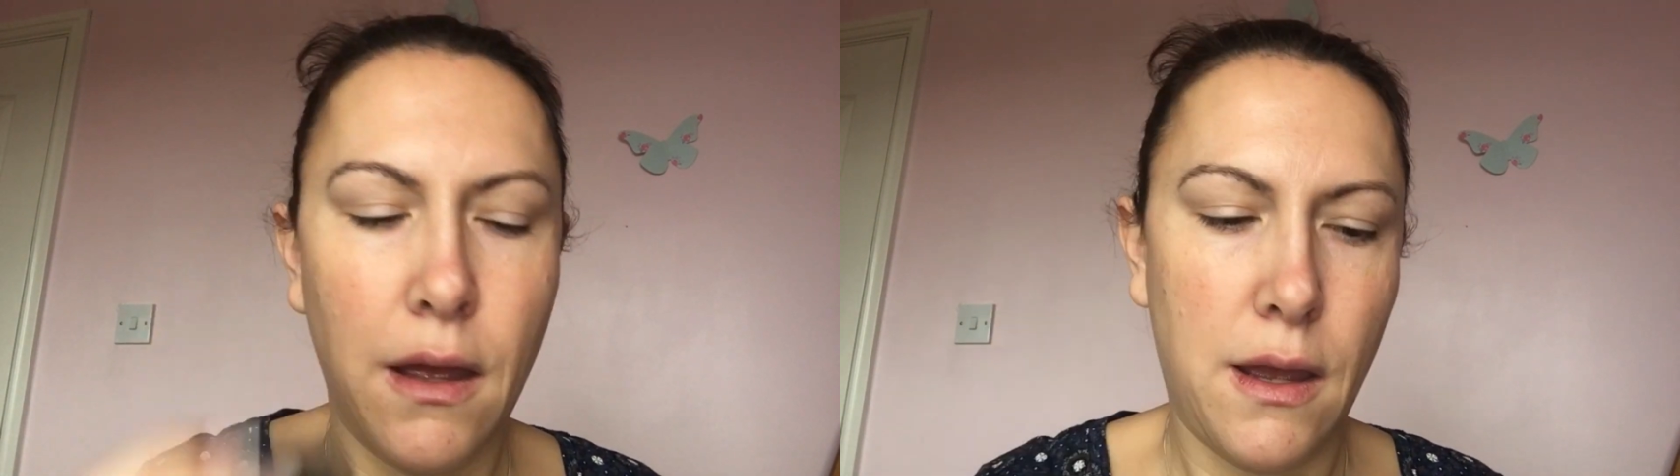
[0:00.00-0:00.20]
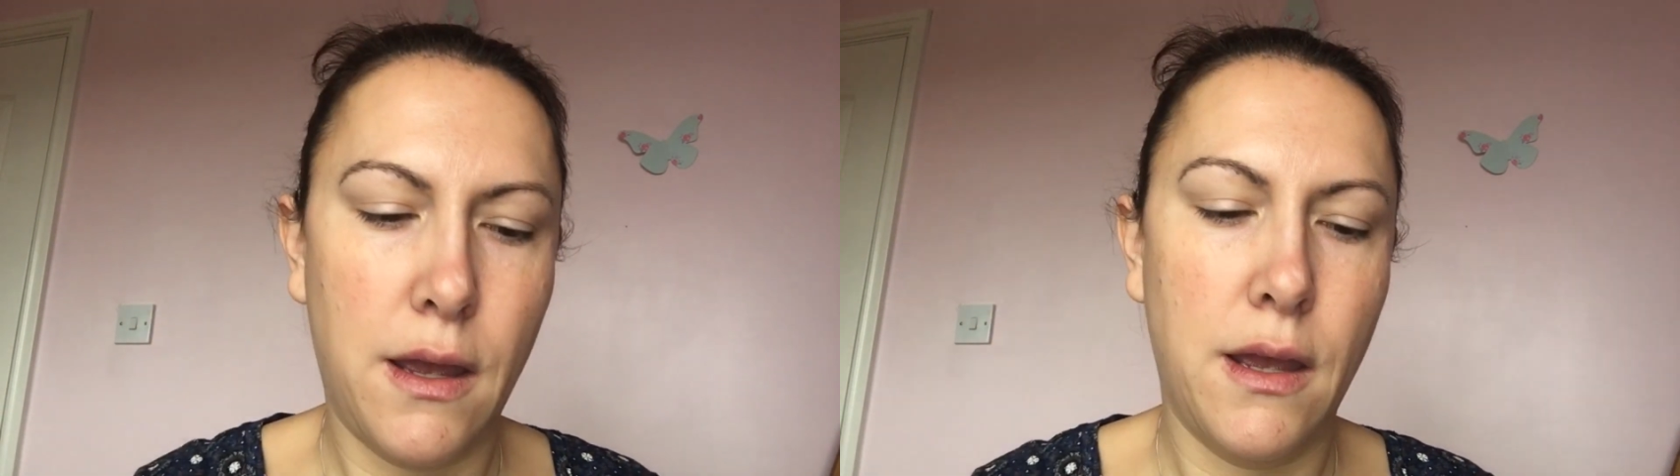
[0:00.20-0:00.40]

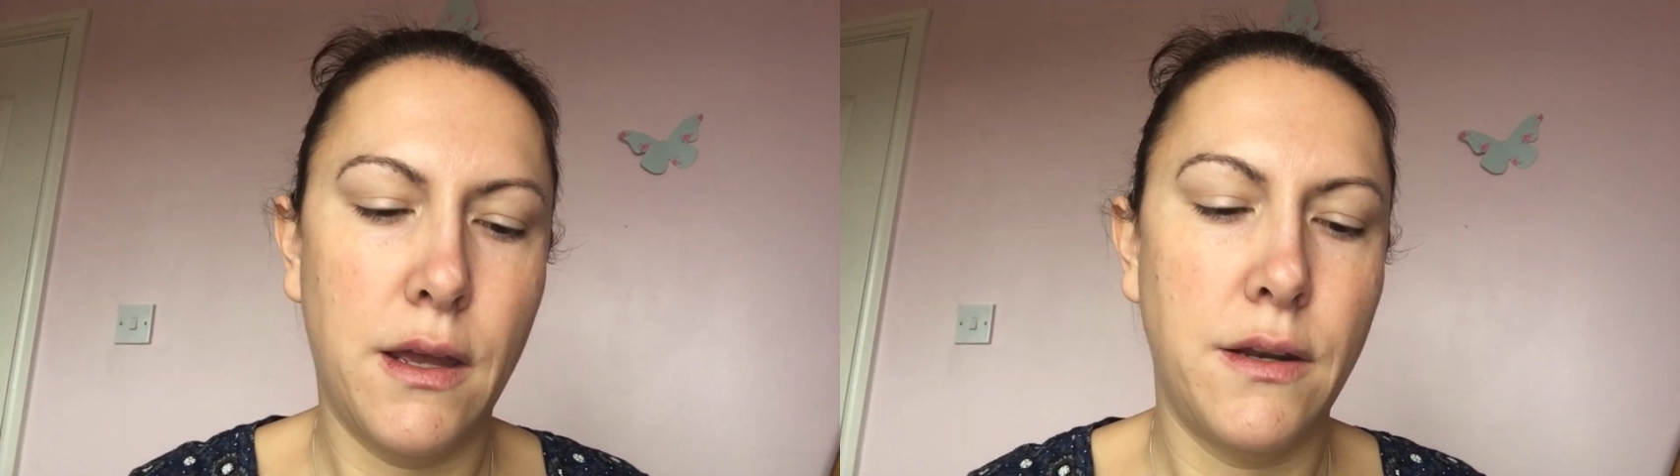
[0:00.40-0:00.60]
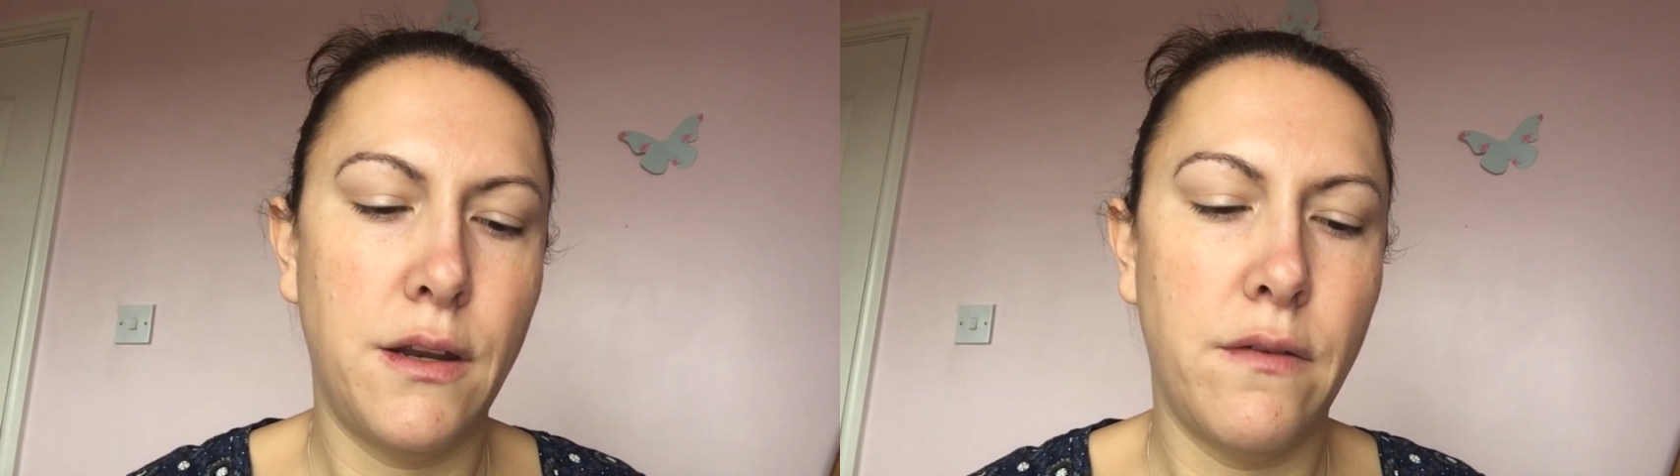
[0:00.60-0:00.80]

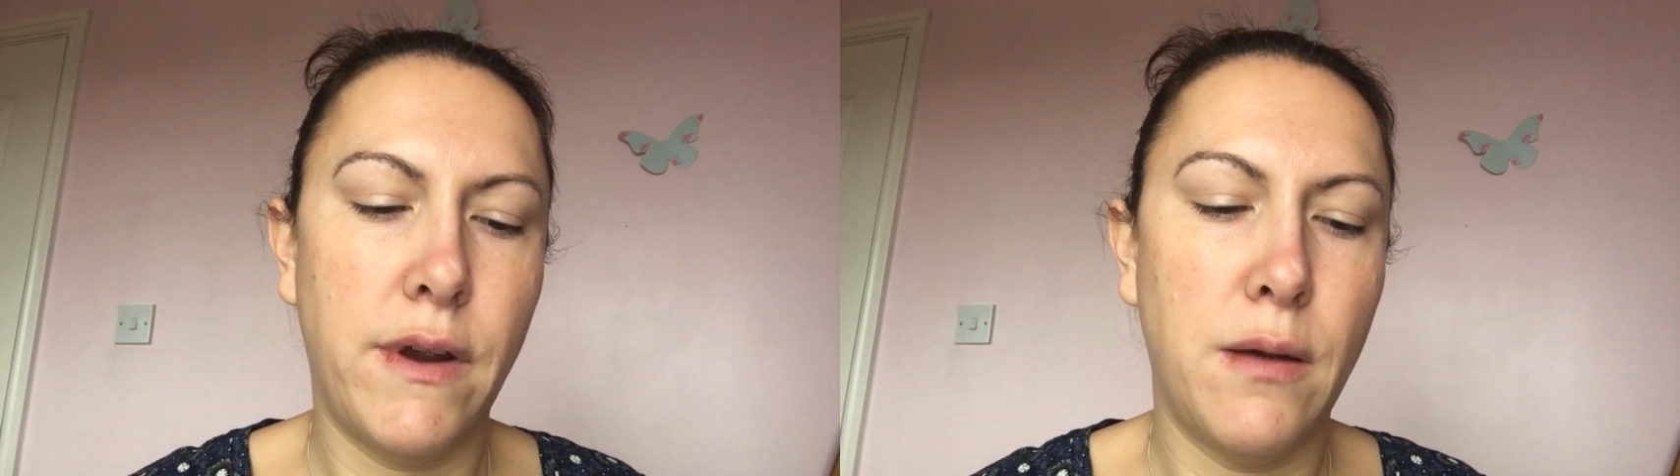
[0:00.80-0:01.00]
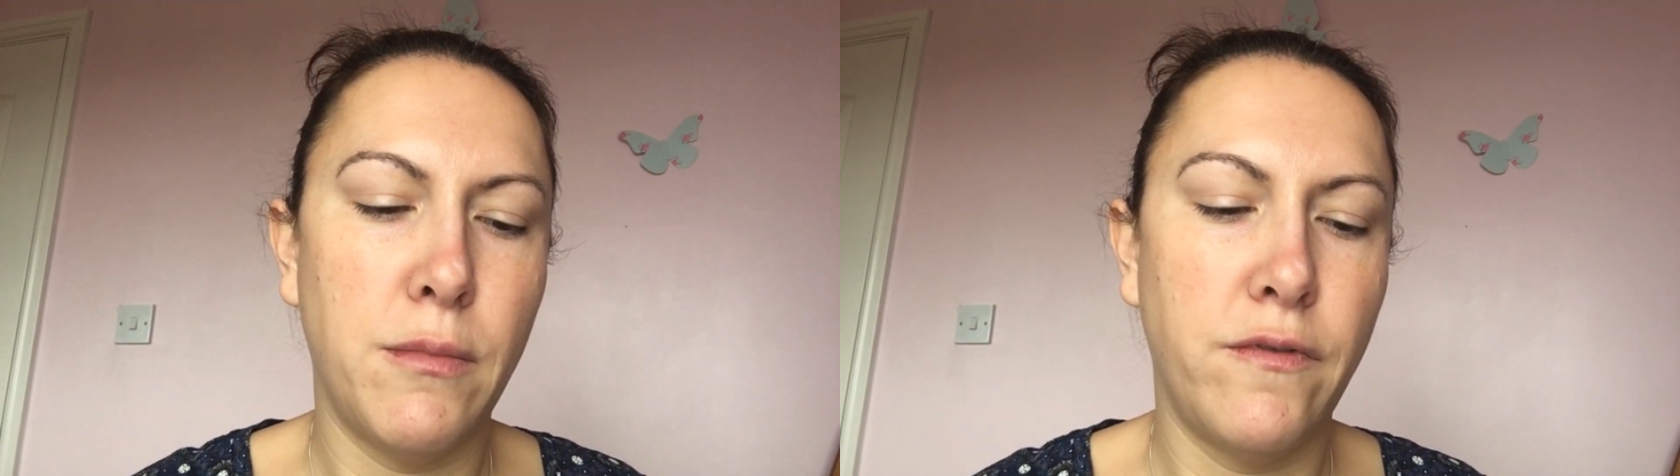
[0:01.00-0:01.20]
and
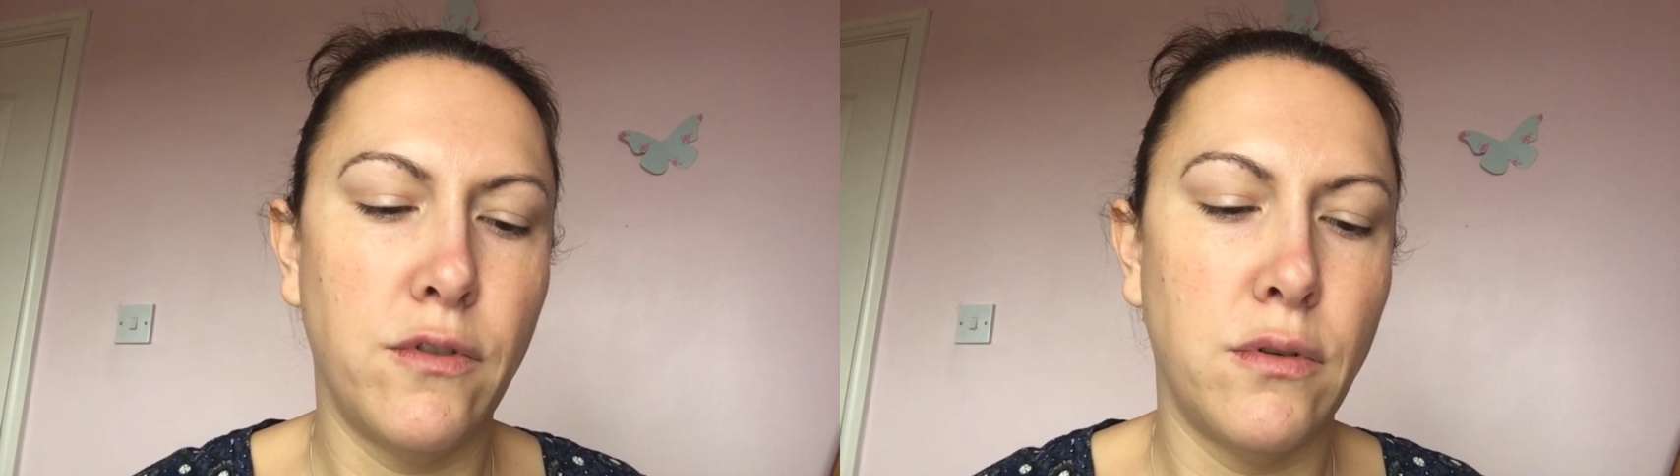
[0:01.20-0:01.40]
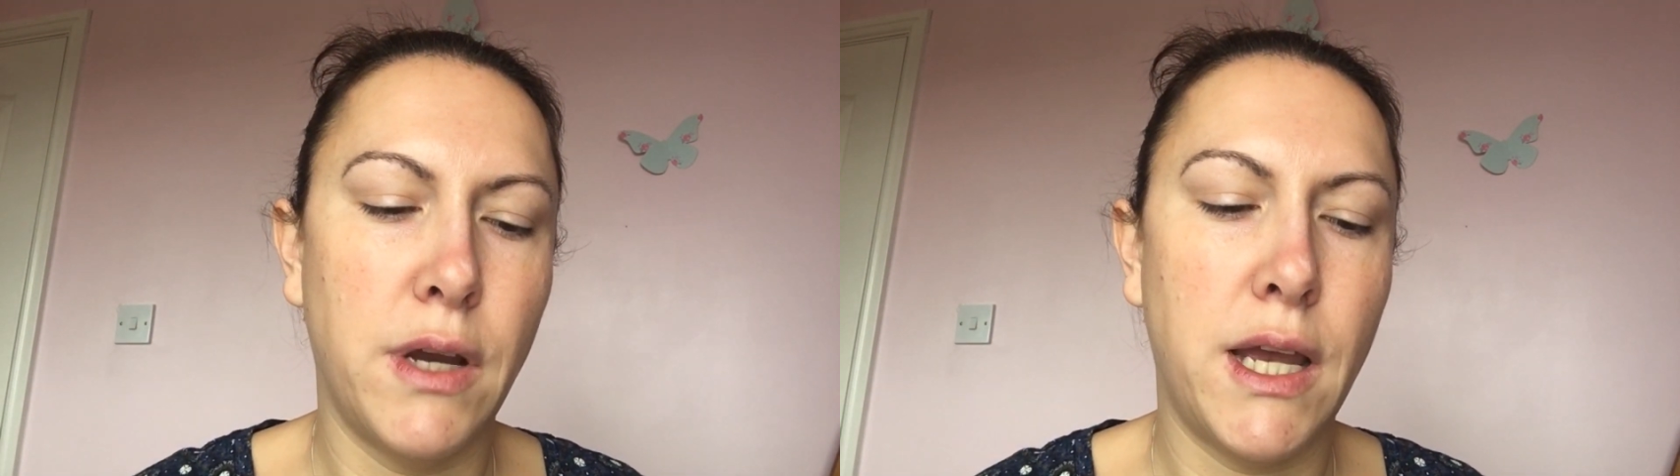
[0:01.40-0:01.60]
around my
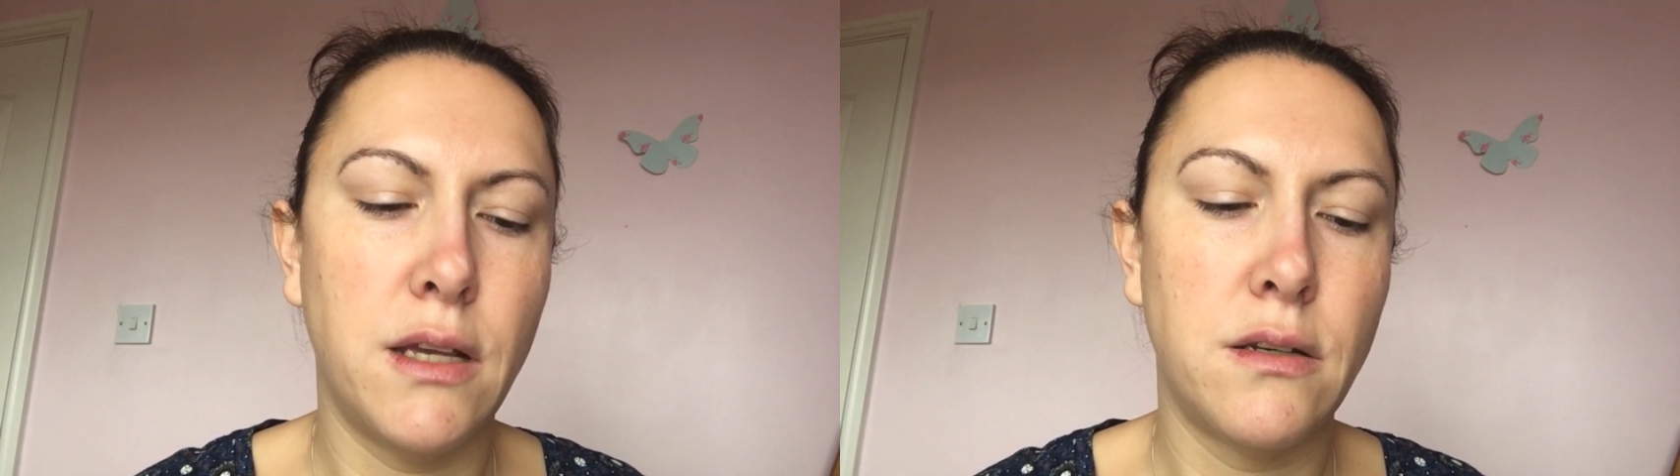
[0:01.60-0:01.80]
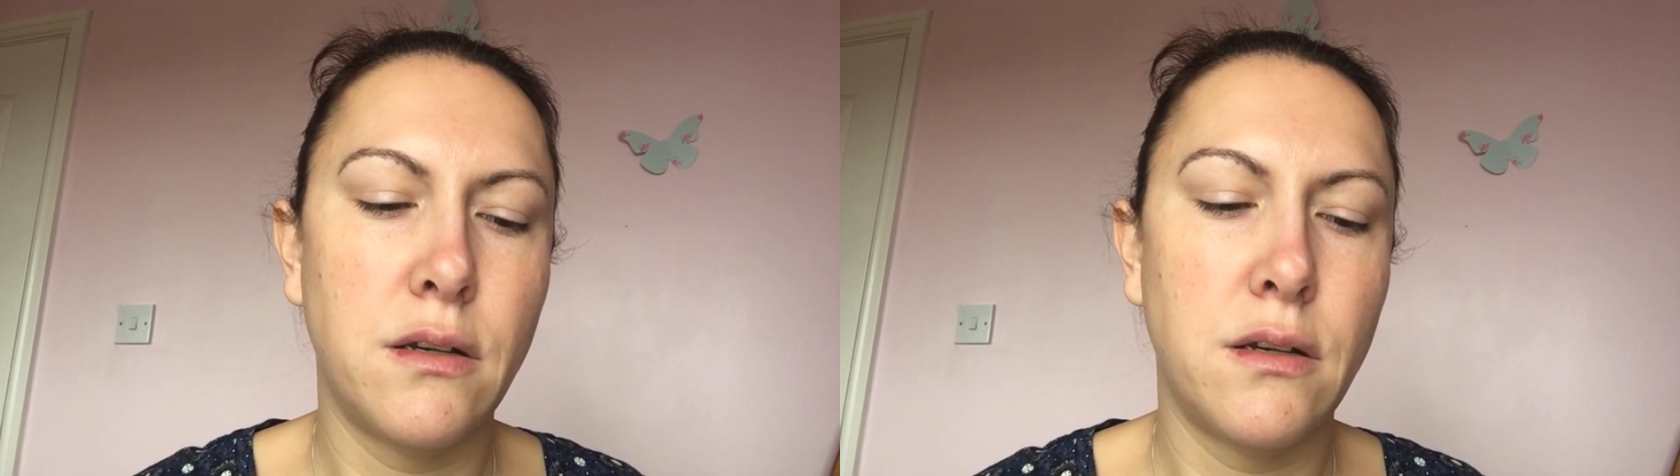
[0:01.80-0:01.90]
forehead.